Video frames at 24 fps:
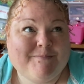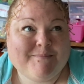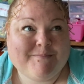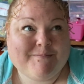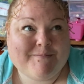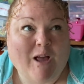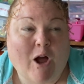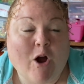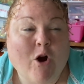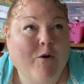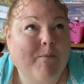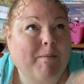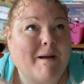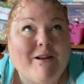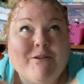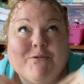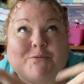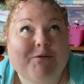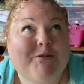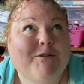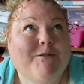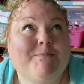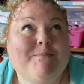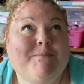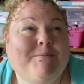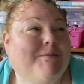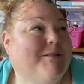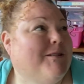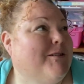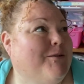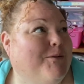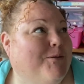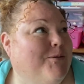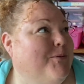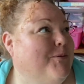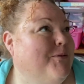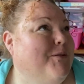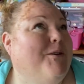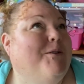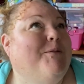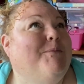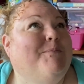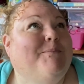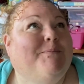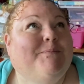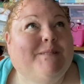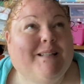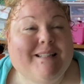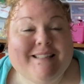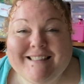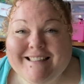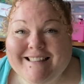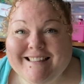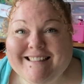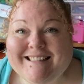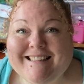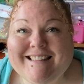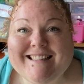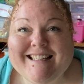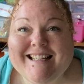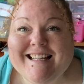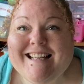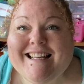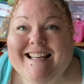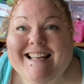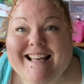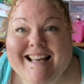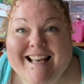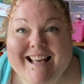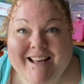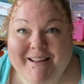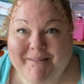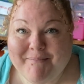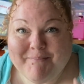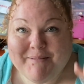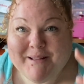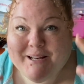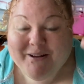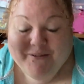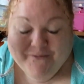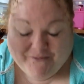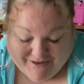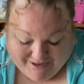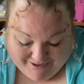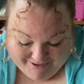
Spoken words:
home ed room, school room, a bit of